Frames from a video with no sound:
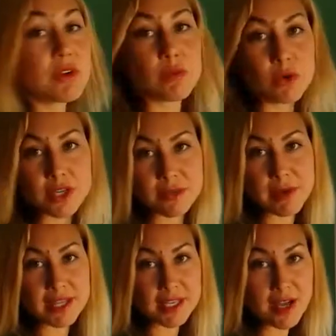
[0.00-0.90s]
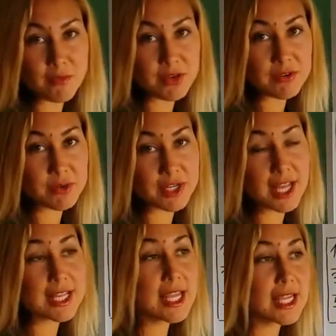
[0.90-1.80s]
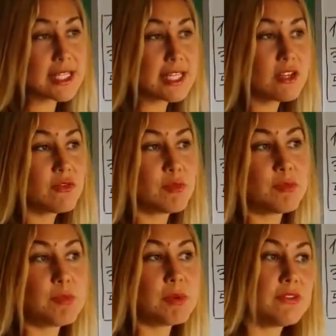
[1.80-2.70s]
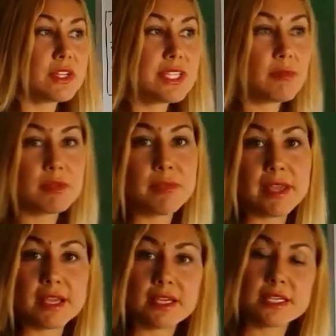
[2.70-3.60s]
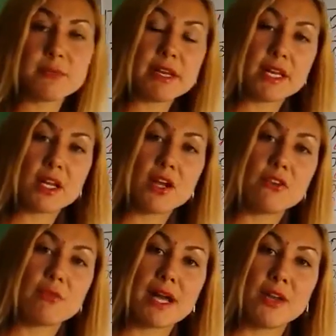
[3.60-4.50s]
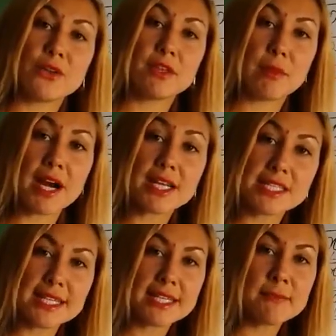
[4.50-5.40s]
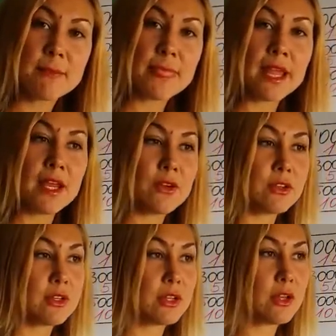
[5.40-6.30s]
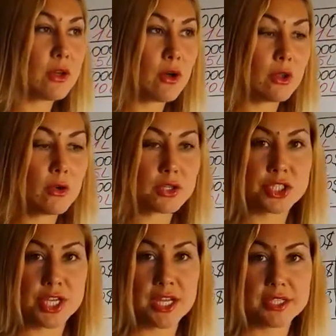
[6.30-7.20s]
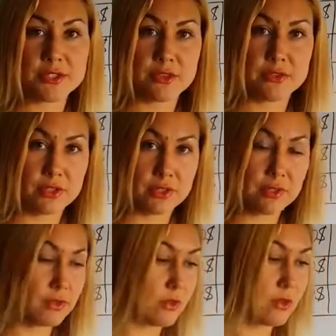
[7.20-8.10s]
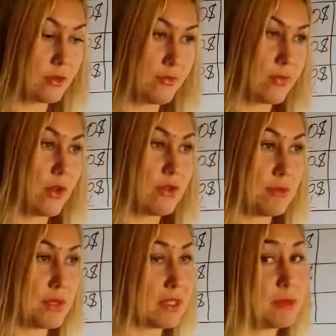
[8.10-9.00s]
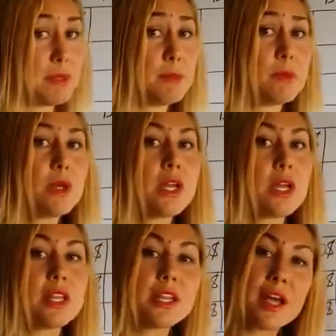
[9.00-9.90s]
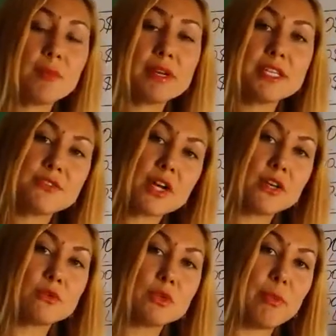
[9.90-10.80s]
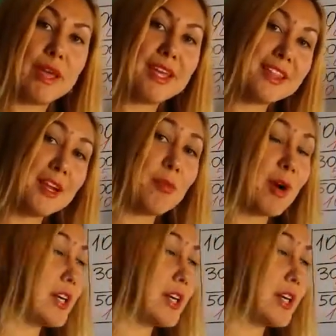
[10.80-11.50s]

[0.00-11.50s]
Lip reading: be rewarded by the company for that. Instead of, for example, spending a lot of money on the marketing and on the long chains of the middle people, the companies rather would pay their